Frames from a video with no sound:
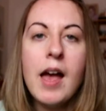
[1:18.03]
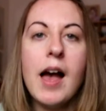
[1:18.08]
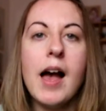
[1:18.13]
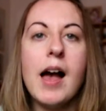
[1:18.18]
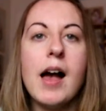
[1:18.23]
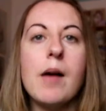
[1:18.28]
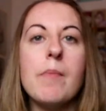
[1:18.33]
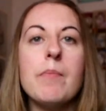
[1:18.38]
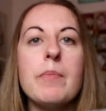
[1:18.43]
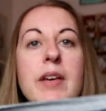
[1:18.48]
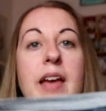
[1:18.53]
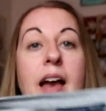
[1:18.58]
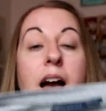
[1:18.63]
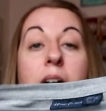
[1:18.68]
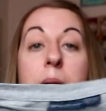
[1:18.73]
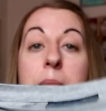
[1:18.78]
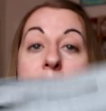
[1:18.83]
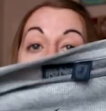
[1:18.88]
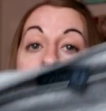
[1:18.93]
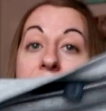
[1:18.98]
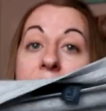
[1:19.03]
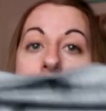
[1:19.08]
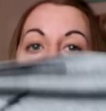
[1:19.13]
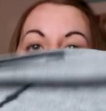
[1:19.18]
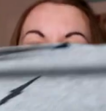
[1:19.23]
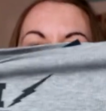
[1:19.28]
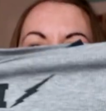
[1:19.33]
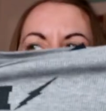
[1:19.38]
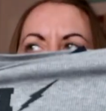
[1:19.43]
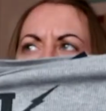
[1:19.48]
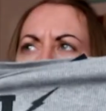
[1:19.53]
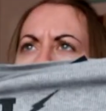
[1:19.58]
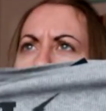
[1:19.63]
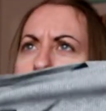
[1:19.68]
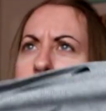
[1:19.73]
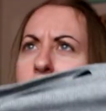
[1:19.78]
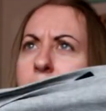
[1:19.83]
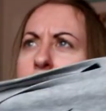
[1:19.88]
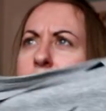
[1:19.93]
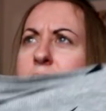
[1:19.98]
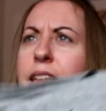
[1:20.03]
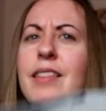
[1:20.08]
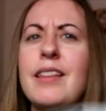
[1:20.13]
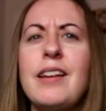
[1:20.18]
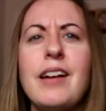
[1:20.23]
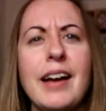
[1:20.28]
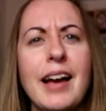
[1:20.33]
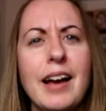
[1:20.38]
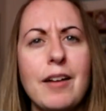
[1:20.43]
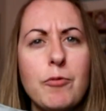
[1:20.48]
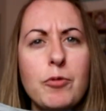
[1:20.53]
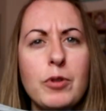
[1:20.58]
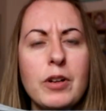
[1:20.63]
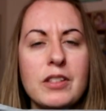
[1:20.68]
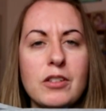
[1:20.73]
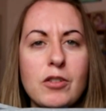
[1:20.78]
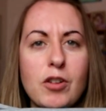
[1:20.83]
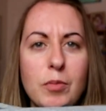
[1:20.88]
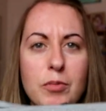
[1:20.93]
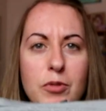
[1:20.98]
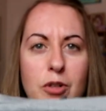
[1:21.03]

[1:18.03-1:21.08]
Um, but yeah, I mean I have one, I think I have one as a crop